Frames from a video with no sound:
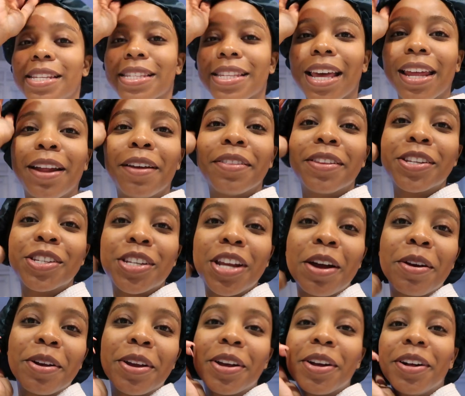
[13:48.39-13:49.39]
just got out the
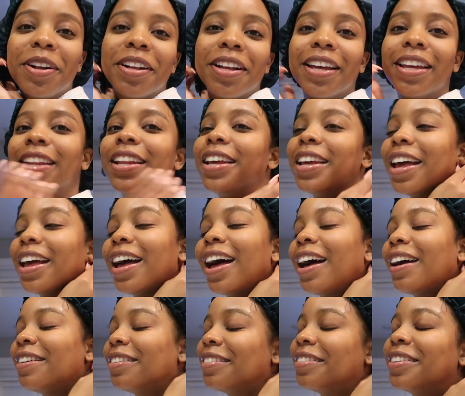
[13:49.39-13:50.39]
shower, y'all, and
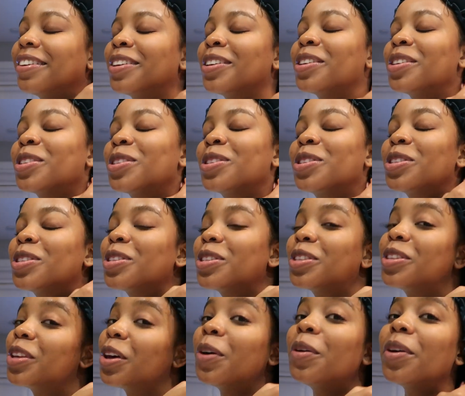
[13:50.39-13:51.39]
I feel
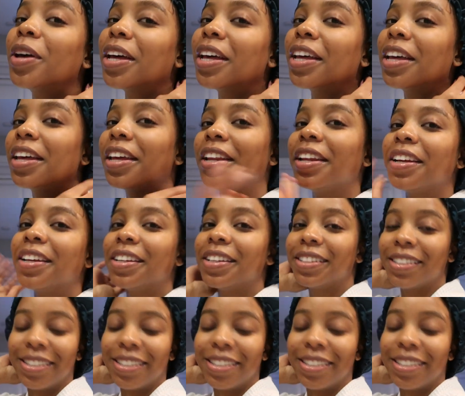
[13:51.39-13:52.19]
so good.